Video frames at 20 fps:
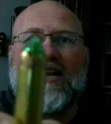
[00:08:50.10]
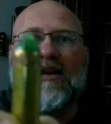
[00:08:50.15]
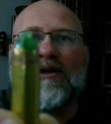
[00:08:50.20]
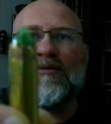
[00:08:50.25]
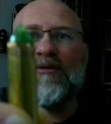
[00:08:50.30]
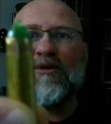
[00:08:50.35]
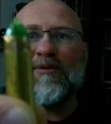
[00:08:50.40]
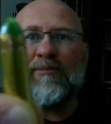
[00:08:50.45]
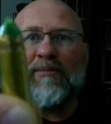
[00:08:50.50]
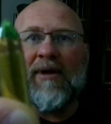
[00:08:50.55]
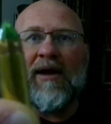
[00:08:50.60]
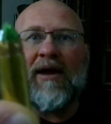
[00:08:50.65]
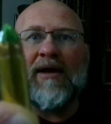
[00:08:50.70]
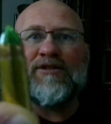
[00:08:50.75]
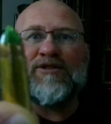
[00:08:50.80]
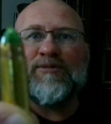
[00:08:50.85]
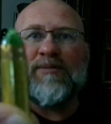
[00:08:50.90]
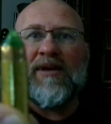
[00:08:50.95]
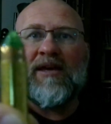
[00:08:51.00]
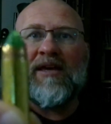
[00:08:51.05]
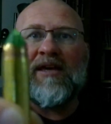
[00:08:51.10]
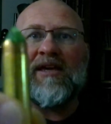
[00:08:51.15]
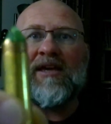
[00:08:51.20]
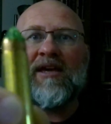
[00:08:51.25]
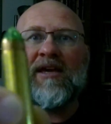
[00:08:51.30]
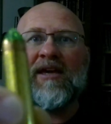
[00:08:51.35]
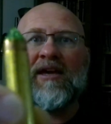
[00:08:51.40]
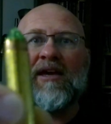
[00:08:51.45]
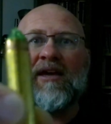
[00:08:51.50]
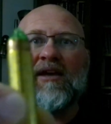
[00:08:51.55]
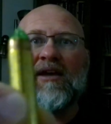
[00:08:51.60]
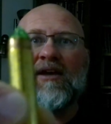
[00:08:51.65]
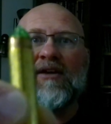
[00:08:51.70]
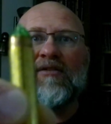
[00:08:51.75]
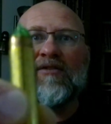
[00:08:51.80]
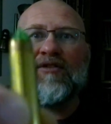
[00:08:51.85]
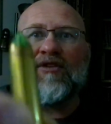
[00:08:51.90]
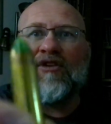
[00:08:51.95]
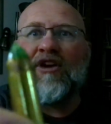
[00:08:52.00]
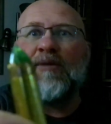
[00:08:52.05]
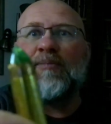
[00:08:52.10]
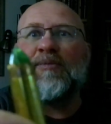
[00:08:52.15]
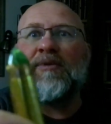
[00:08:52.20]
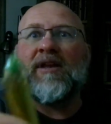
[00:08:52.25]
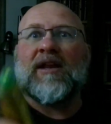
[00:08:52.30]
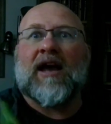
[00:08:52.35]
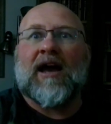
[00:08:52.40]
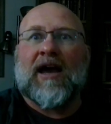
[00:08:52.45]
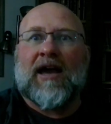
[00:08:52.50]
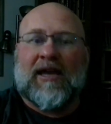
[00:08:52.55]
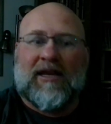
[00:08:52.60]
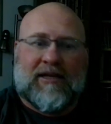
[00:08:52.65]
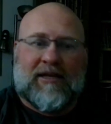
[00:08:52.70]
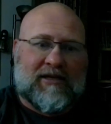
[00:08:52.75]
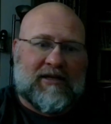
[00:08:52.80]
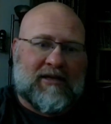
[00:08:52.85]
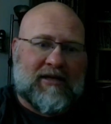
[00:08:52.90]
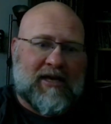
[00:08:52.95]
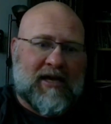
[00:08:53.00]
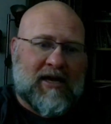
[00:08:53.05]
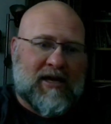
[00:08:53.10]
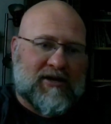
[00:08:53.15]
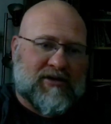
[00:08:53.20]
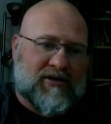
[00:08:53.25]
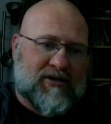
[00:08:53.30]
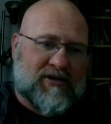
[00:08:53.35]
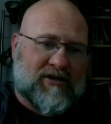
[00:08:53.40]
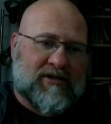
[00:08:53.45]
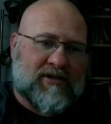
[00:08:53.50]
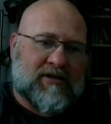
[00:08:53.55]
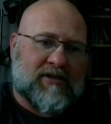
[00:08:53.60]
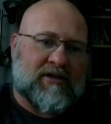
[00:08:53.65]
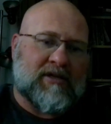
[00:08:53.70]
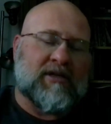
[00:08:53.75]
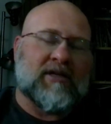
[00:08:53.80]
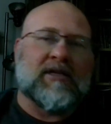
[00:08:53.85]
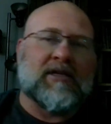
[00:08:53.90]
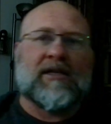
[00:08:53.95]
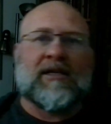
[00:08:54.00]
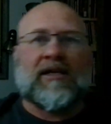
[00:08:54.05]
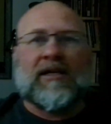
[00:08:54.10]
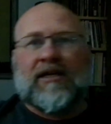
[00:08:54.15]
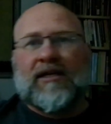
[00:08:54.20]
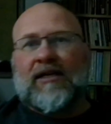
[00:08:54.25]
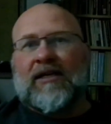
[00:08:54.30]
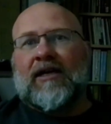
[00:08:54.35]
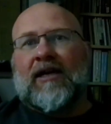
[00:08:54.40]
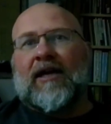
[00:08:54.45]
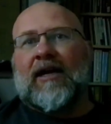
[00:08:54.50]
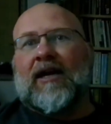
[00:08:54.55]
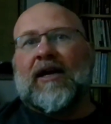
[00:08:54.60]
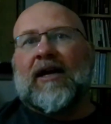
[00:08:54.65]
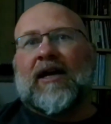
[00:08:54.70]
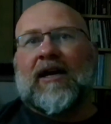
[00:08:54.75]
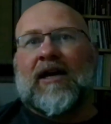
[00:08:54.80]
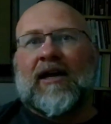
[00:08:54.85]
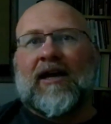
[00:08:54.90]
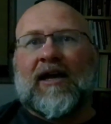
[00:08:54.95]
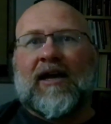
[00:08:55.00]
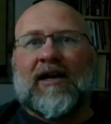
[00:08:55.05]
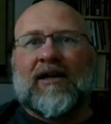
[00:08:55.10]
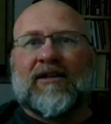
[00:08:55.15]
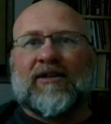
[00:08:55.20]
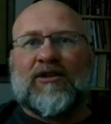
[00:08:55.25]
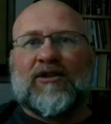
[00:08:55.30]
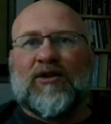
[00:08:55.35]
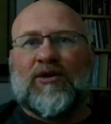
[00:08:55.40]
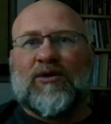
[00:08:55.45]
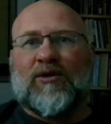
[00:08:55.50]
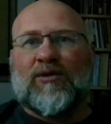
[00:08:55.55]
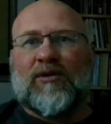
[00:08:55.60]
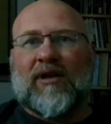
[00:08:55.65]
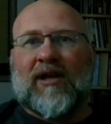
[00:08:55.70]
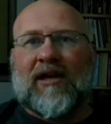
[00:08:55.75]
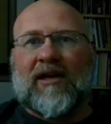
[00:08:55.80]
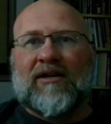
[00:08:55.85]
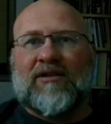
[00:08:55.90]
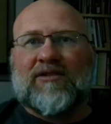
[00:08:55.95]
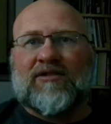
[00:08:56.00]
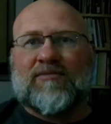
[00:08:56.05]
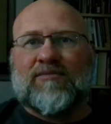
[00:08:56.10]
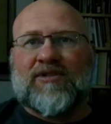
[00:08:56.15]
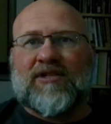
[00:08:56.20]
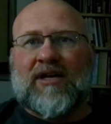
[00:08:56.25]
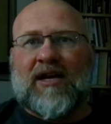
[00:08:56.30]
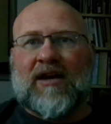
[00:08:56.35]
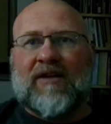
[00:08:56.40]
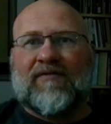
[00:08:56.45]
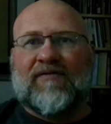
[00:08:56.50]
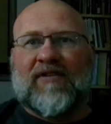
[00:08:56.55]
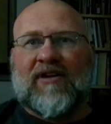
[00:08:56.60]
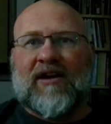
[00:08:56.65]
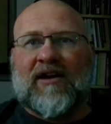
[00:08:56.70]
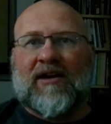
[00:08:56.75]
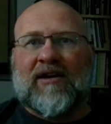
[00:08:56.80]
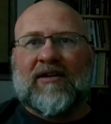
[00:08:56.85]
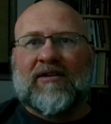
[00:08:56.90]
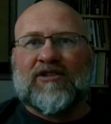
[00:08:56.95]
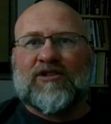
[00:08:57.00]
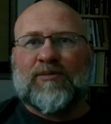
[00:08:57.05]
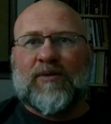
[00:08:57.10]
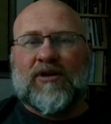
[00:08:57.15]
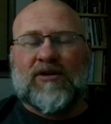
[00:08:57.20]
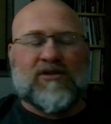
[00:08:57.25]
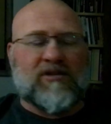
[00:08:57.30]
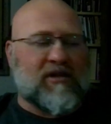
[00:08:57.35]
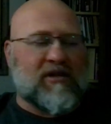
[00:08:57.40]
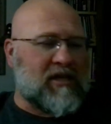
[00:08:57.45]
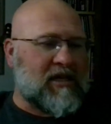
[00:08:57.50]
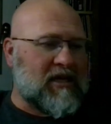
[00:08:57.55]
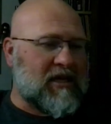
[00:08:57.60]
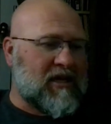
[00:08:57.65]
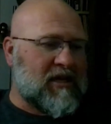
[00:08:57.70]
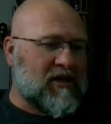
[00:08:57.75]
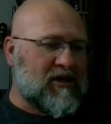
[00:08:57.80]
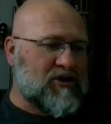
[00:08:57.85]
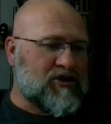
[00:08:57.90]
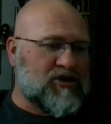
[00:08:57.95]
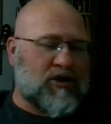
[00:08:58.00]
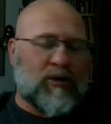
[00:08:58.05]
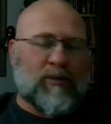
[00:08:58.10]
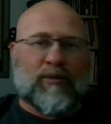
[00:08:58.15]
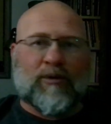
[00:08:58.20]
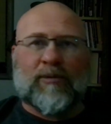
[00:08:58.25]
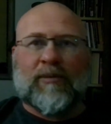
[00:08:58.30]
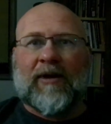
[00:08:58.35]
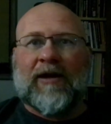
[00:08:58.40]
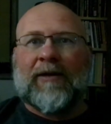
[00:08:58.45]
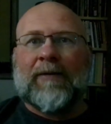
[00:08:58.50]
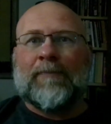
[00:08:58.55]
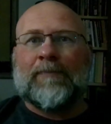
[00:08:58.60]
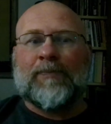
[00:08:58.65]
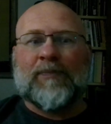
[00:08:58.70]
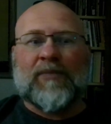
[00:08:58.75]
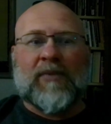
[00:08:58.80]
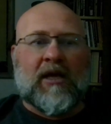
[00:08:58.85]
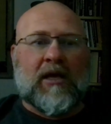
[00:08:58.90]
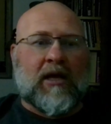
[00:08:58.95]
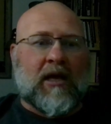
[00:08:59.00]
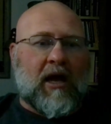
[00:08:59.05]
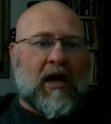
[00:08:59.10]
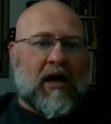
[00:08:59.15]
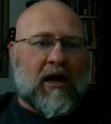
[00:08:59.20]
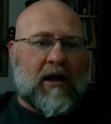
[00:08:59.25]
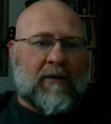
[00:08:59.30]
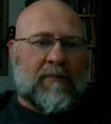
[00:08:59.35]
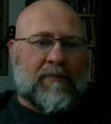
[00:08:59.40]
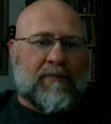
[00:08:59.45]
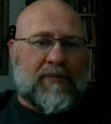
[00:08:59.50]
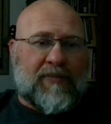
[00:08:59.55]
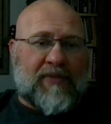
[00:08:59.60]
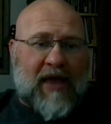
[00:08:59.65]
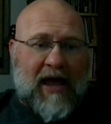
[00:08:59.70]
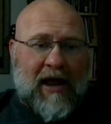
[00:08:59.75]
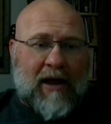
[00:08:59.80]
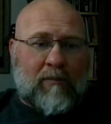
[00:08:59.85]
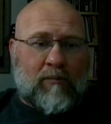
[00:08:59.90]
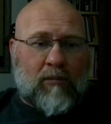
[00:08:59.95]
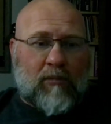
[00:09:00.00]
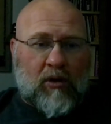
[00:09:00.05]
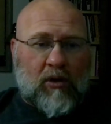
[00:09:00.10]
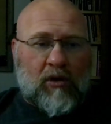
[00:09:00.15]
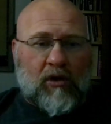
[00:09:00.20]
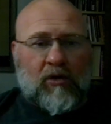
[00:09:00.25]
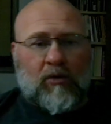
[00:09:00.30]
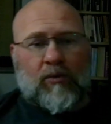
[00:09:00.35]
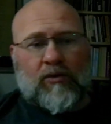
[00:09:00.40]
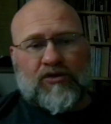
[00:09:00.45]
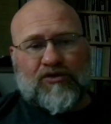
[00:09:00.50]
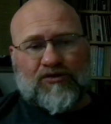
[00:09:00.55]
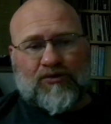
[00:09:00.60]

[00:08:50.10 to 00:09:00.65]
it reminds me of Kryptonite. Yes, I do like some sci-fi, especially Superman. That bullet was